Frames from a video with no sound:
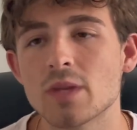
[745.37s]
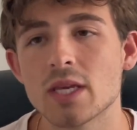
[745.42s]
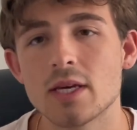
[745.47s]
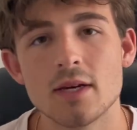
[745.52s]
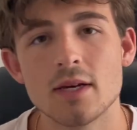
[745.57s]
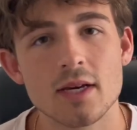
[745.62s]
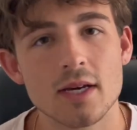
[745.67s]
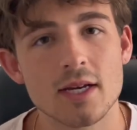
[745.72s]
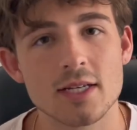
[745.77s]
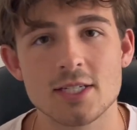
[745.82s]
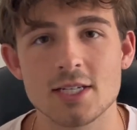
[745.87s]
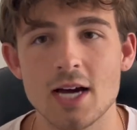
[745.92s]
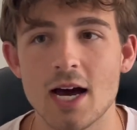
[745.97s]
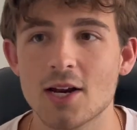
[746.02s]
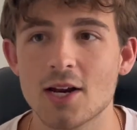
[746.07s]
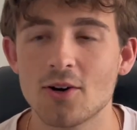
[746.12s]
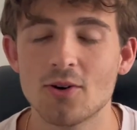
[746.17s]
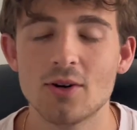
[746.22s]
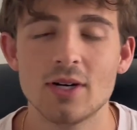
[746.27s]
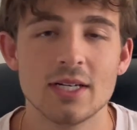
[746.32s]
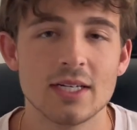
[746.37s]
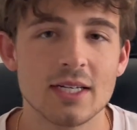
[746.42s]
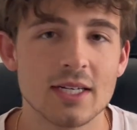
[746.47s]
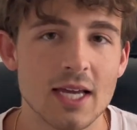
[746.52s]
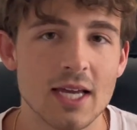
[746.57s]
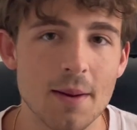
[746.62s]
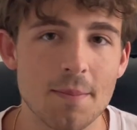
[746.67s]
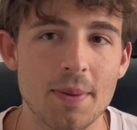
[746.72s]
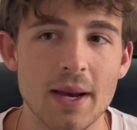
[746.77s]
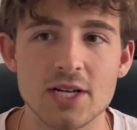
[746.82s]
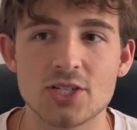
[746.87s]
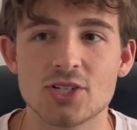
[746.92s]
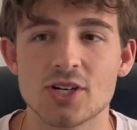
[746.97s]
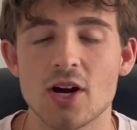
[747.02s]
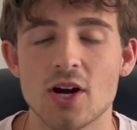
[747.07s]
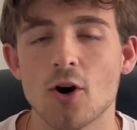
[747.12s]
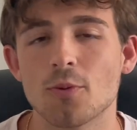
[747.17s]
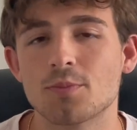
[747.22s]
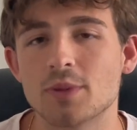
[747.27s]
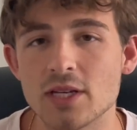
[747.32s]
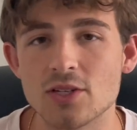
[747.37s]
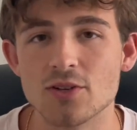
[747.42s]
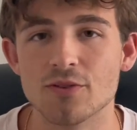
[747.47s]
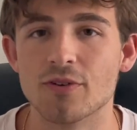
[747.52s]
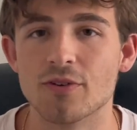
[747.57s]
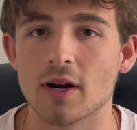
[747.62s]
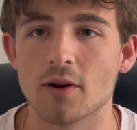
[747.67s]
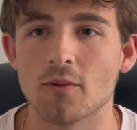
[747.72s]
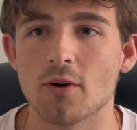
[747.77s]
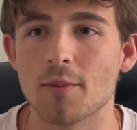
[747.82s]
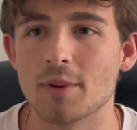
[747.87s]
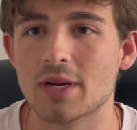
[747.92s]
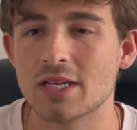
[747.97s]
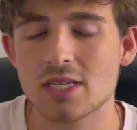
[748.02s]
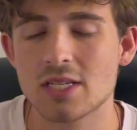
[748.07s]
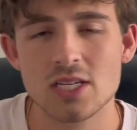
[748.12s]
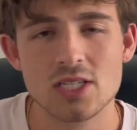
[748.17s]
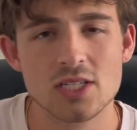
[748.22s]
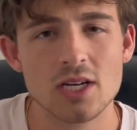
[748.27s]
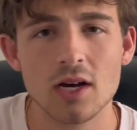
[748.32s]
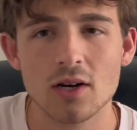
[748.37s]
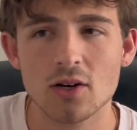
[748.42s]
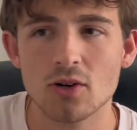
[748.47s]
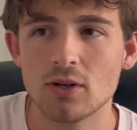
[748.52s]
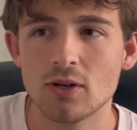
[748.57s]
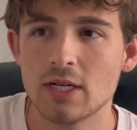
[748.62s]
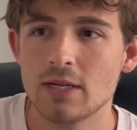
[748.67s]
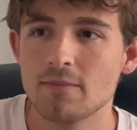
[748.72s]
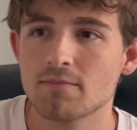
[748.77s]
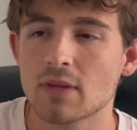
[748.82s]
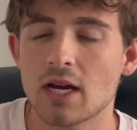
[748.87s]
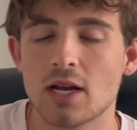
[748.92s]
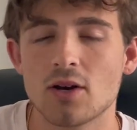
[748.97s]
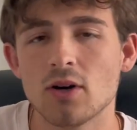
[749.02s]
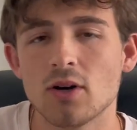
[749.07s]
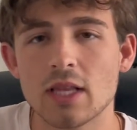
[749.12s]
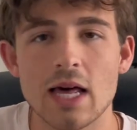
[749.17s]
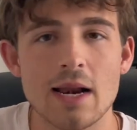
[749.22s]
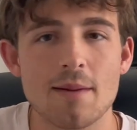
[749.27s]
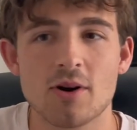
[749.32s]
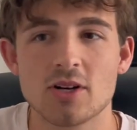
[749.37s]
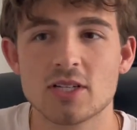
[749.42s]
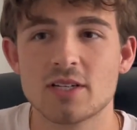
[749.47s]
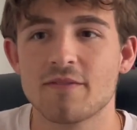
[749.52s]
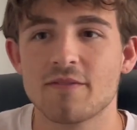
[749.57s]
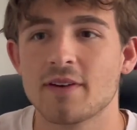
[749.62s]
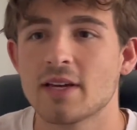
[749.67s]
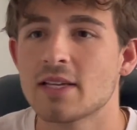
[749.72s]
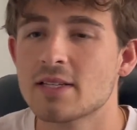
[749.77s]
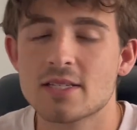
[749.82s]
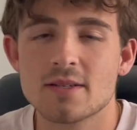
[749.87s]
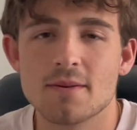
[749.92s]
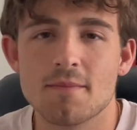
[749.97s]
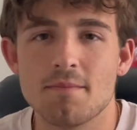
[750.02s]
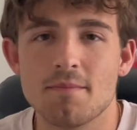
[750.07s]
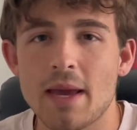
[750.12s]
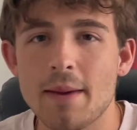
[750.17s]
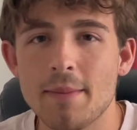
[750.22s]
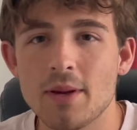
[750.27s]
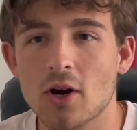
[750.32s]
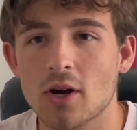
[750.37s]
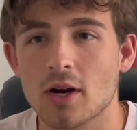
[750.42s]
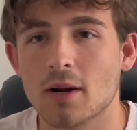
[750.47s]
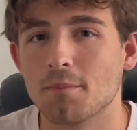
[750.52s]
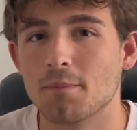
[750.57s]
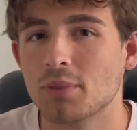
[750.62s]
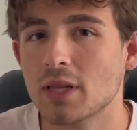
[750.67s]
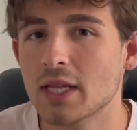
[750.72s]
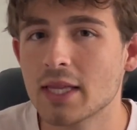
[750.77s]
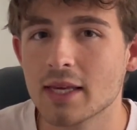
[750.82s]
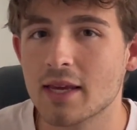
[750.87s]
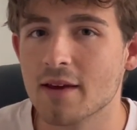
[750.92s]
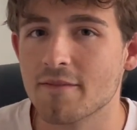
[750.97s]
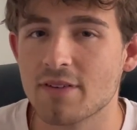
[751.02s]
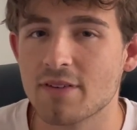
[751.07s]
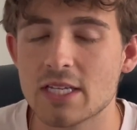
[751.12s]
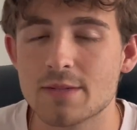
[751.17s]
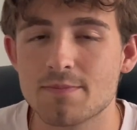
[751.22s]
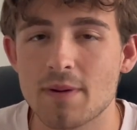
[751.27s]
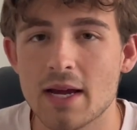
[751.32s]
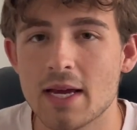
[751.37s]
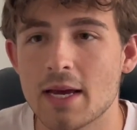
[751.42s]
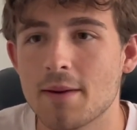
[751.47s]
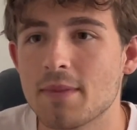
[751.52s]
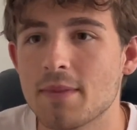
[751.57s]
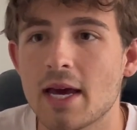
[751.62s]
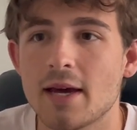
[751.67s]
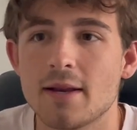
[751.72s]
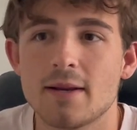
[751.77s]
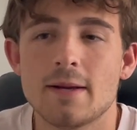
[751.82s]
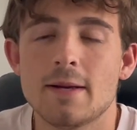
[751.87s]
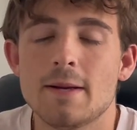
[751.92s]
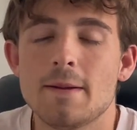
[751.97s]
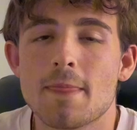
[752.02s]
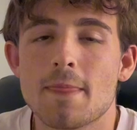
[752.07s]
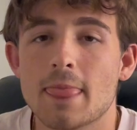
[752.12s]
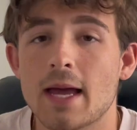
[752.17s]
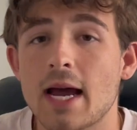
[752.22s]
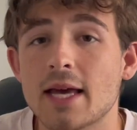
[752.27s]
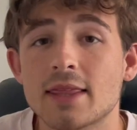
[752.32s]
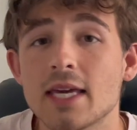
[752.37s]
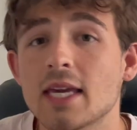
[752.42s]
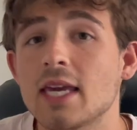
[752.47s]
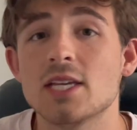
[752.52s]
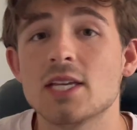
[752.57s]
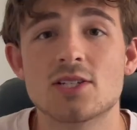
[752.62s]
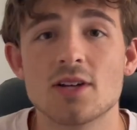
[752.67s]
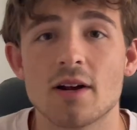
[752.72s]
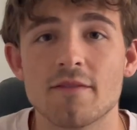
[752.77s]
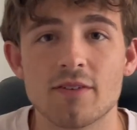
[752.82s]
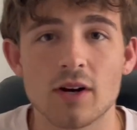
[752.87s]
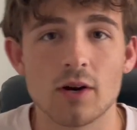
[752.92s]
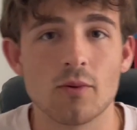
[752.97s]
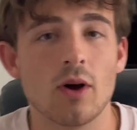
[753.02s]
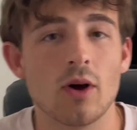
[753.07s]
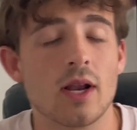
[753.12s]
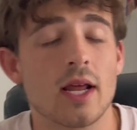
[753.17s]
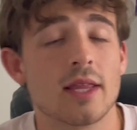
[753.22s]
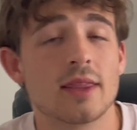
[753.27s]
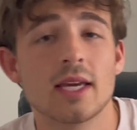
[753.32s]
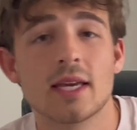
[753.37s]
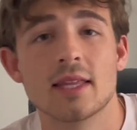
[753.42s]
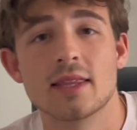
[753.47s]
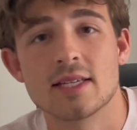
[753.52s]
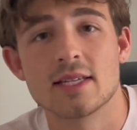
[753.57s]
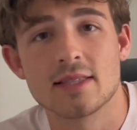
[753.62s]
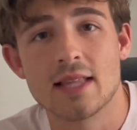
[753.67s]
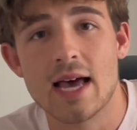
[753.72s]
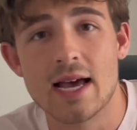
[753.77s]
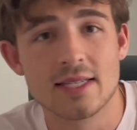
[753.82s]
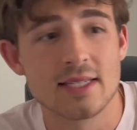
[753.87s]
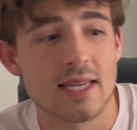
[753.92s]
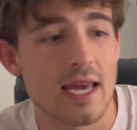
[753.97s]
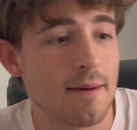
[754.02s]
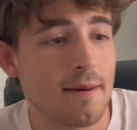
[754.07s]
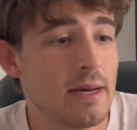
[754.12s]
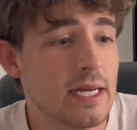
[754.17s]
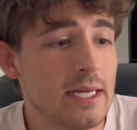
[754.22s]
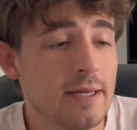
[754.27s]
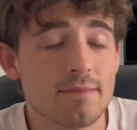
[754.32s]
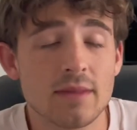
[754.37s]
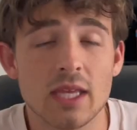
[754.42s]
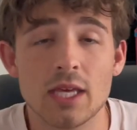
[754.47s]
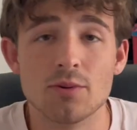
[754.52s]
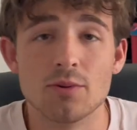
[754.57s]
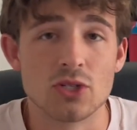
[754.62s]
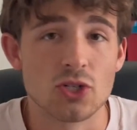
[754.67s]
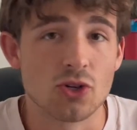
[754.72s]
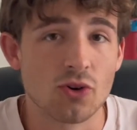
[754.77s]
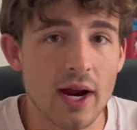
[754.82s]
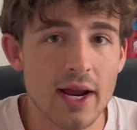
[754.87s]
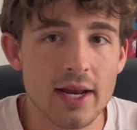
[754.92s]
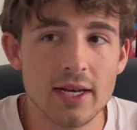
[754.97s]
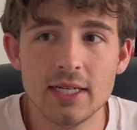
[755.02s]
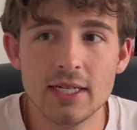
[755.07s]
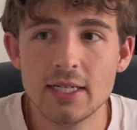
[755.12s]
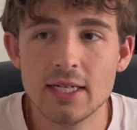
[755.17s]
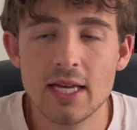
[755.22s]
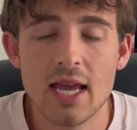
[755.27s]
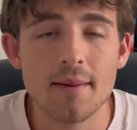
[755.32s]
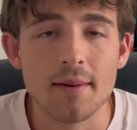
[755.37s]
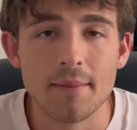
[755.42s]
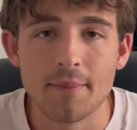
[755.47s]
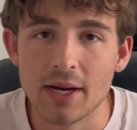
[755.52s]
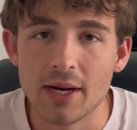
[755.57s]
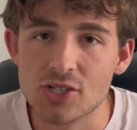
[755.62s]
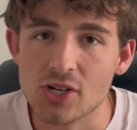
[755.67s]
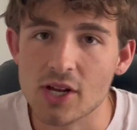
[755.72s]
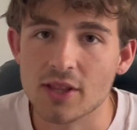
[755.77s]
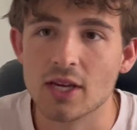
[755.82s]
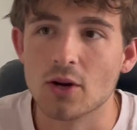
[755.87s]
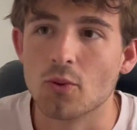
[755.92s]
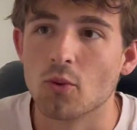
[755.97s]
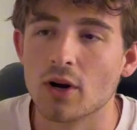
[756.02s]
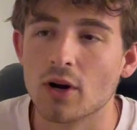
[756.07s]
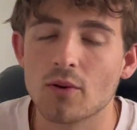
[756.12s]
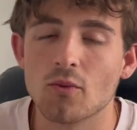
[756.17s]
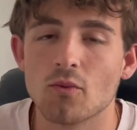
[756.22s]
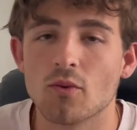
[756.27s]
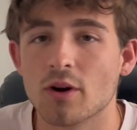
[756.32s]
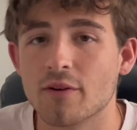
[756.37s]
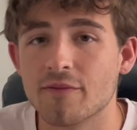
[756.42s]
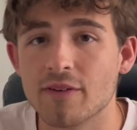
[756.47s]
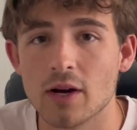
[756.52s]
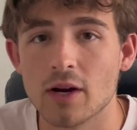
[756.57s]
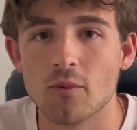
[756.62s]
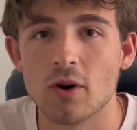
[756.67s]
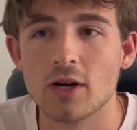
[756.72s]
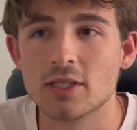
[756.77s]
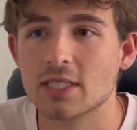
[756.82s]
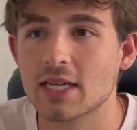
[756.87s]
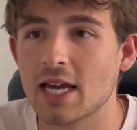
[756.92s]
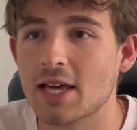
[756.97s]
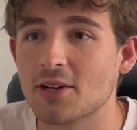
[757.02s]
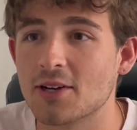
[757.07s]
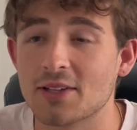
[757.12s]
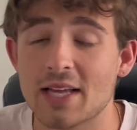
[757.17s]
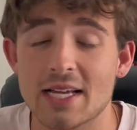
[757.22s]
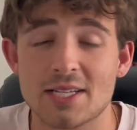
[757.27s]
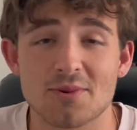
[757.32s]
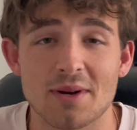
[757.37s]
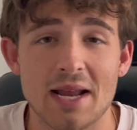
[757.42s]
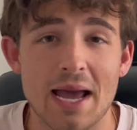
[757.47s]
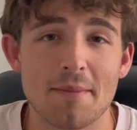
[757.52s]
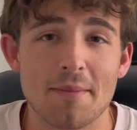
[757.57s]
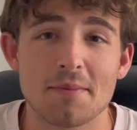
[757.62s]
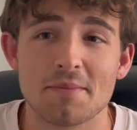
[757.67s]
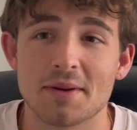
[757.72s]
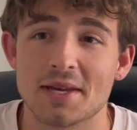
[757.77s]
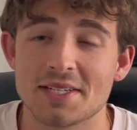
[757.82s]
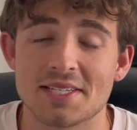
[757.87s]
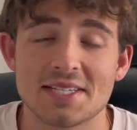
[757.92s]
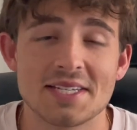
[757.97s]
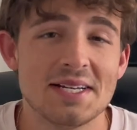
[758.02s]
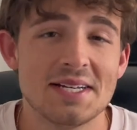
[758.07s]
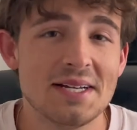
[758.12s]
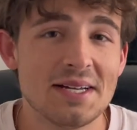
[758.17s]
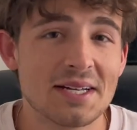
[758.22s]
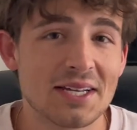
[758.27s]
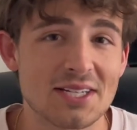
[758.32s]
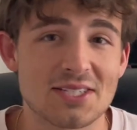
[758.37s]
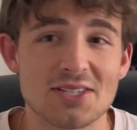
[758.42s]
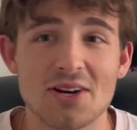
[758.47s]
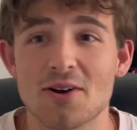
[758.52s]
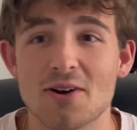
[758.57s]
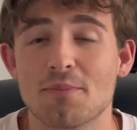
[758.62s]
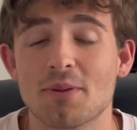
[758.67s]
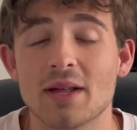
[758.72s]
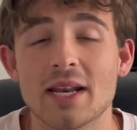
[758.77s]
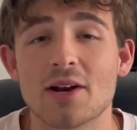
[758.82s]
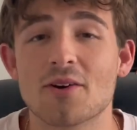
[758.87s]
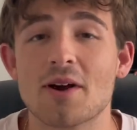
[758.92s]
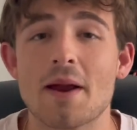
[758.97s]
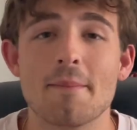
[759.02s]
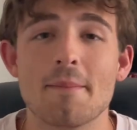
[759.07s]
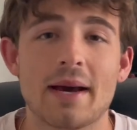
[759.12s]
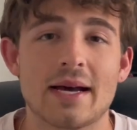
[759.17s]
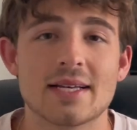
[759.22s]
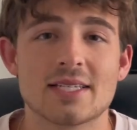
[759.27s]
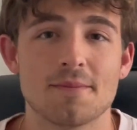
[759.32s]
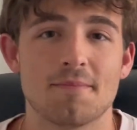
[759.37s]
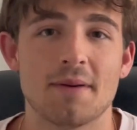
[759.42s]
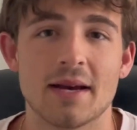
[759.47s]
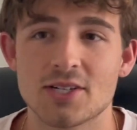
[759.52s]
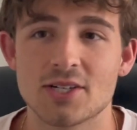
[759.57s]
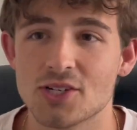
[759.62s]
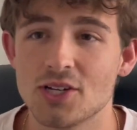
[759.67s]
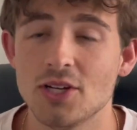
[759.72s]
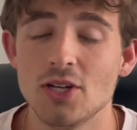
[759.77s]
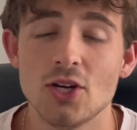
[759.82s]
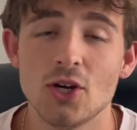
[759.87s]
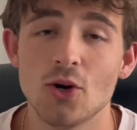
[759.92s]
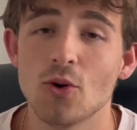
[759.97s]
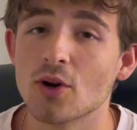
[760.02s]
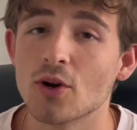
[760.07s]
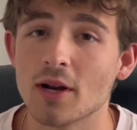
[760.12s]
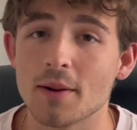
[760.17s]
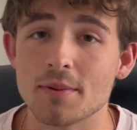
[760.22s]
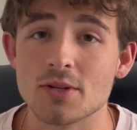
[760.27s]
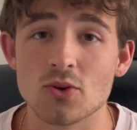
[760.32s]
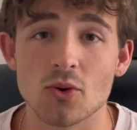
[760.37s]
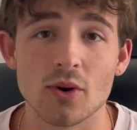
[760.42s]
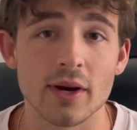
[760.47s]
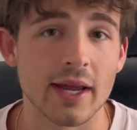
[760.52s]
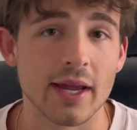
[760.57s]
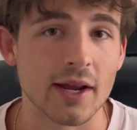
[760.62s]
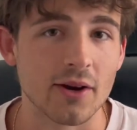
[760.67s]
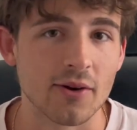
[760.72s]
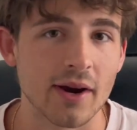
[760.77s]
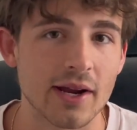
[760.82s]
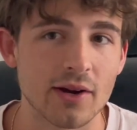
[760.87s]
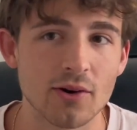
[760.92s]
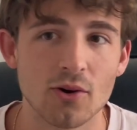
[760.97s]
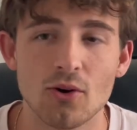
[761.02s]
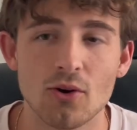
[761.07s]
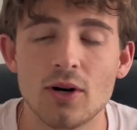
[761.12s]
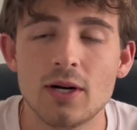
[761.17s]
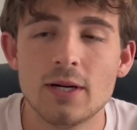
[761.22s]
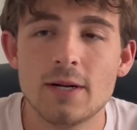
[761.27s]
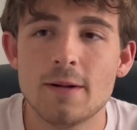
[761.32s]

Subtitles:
Casado and Pedri, I hope they do very well because Casado, I know a lot of Barca fans maybe aren't completely convinced by him yet. I think he's done very well, and I think in this last game, he was great. Him and Pedri, I think, work very well together, and that's what happened because Casado played a great pass to Pedri, who ended up scoring a great goal.